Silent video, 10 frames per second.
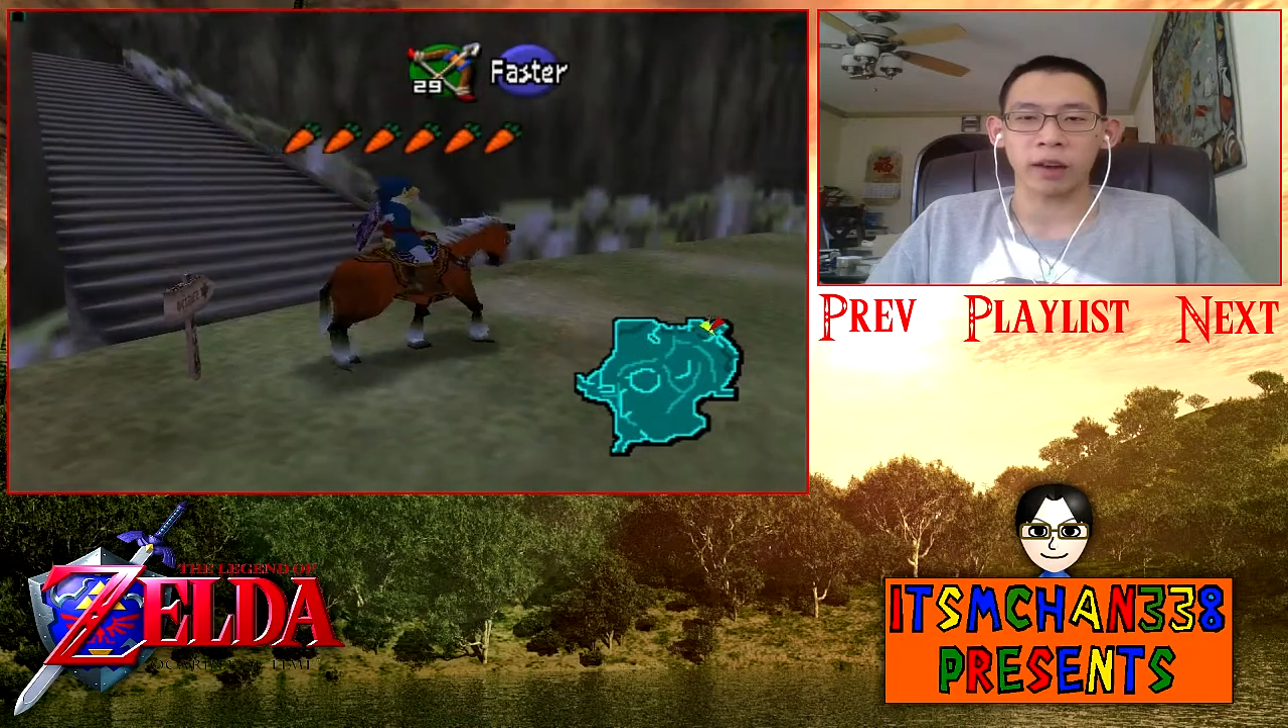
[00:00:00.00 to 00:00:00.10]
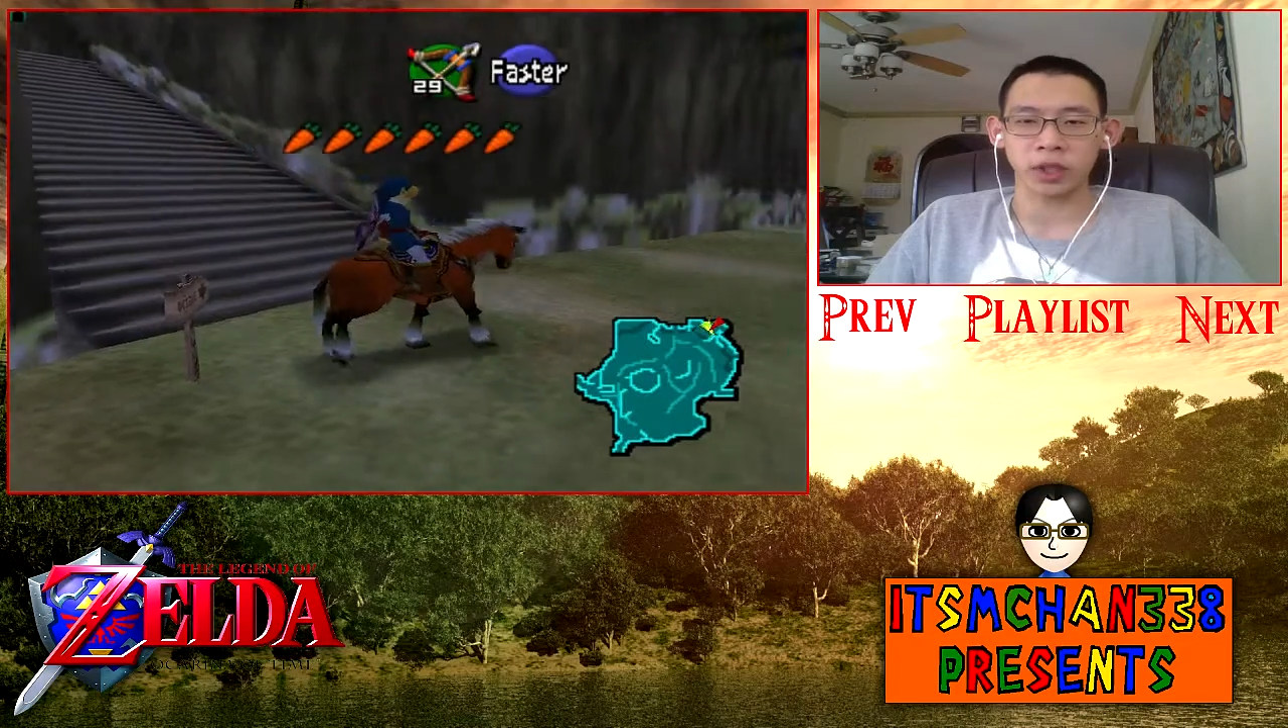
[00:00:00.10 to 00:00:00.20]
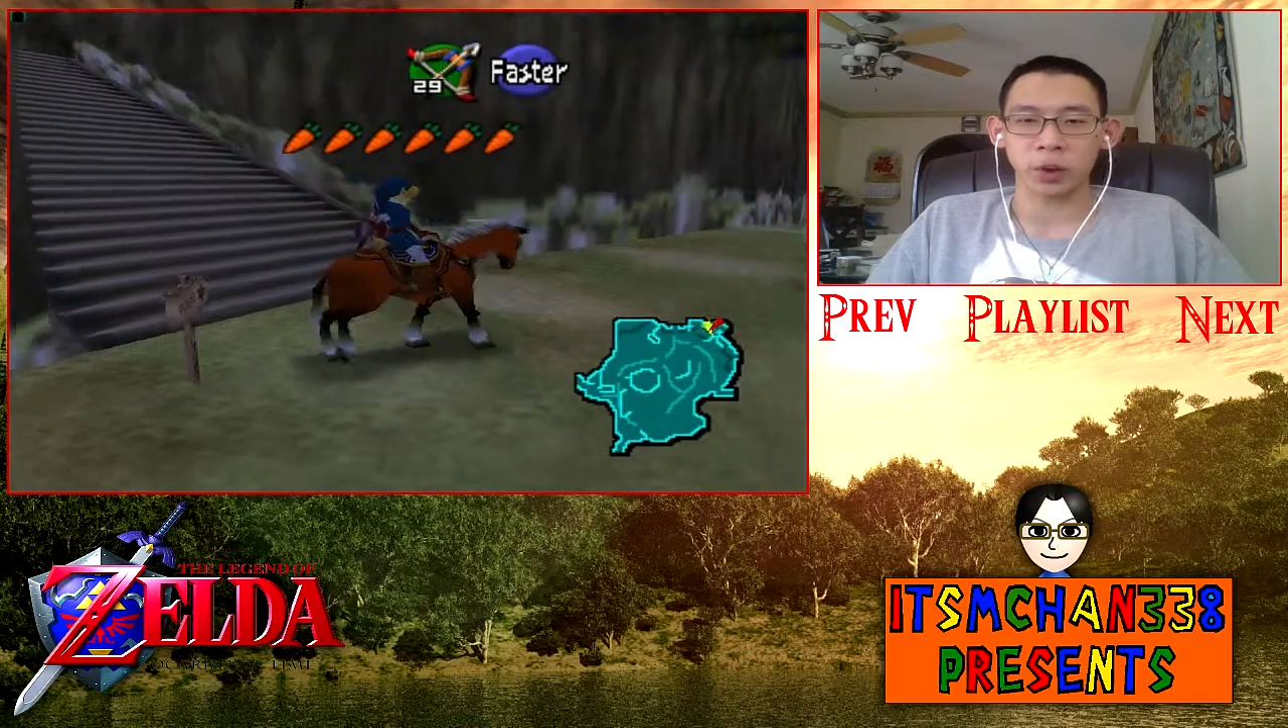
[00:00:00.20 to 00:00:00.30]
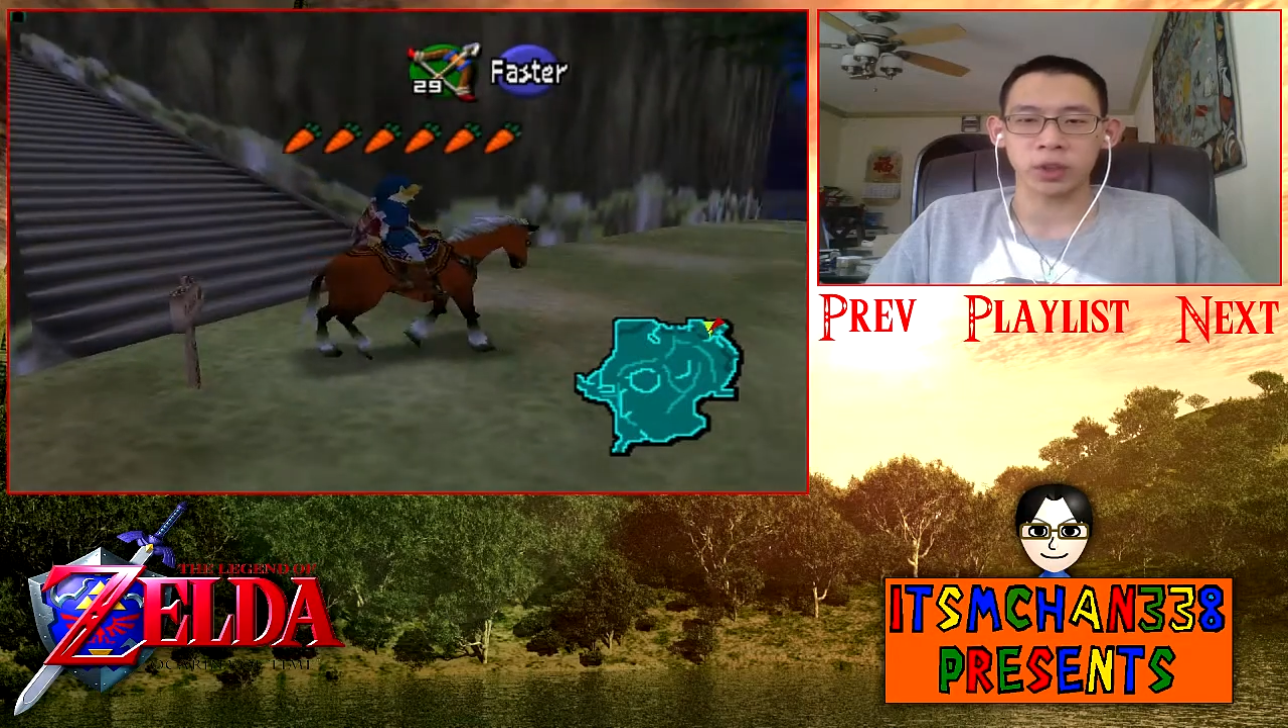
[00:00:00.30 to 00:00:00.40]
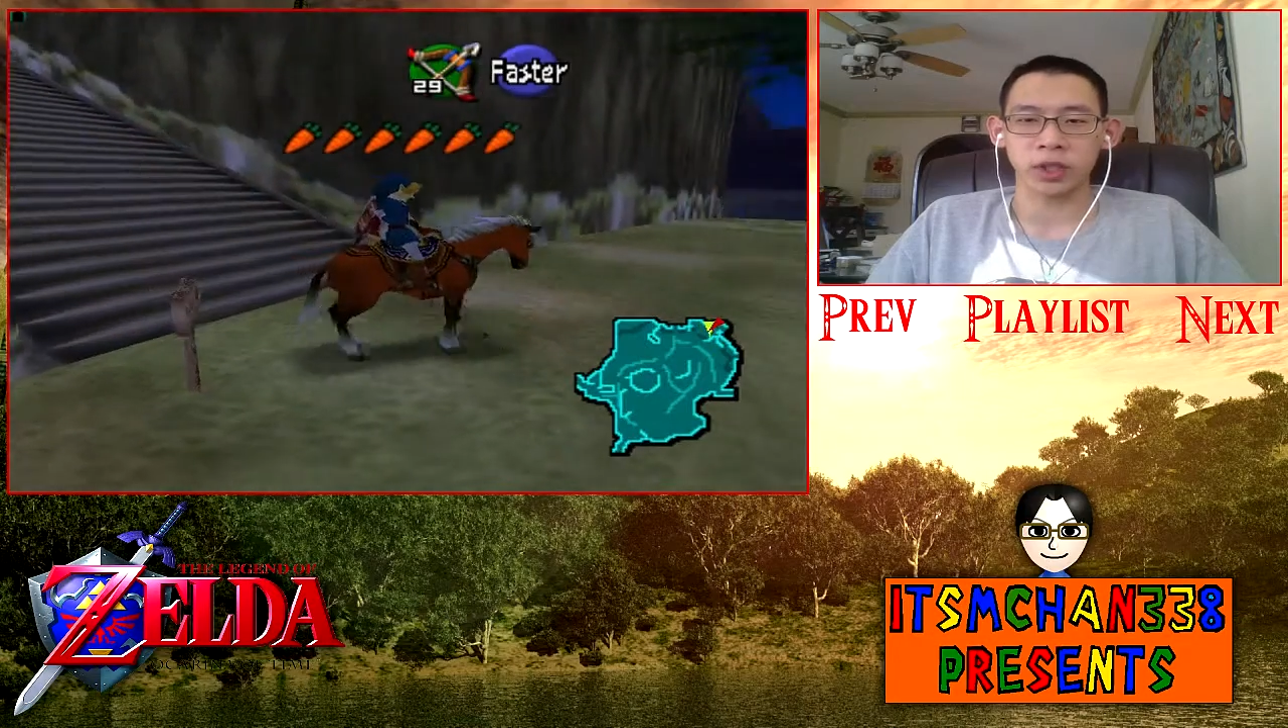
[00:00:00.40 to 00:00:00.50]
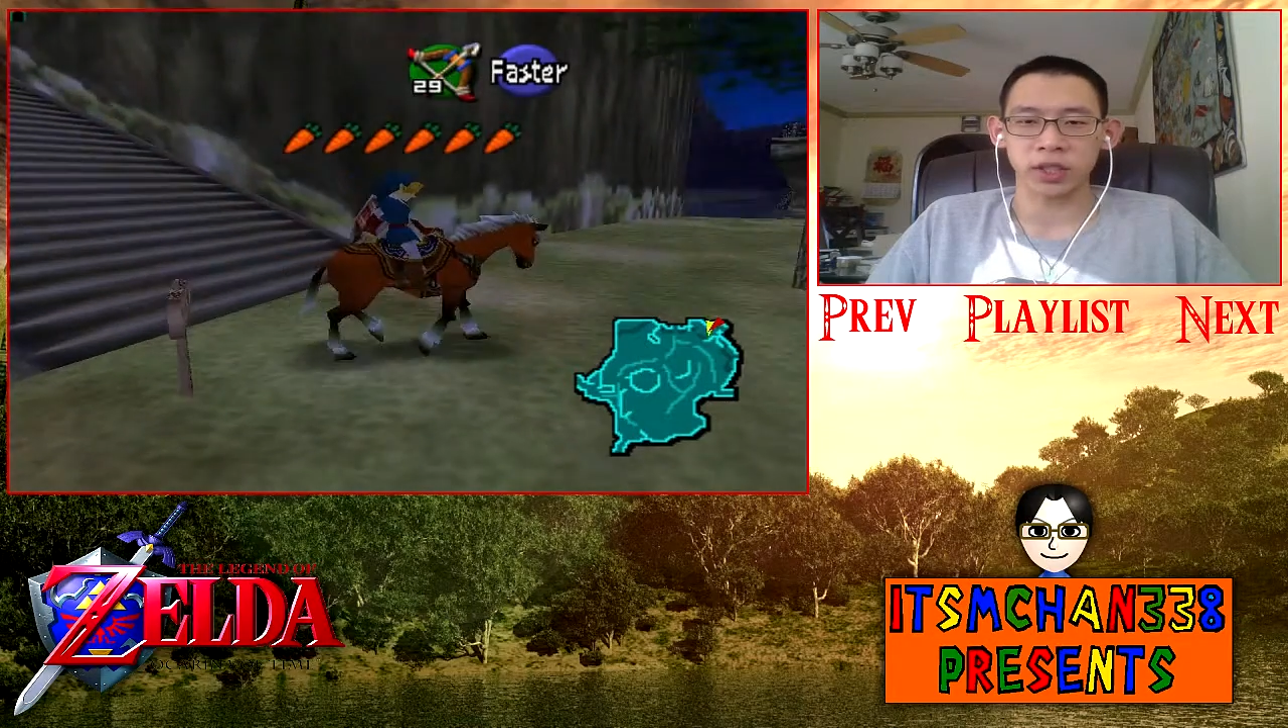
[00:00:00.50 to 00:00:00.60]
to go to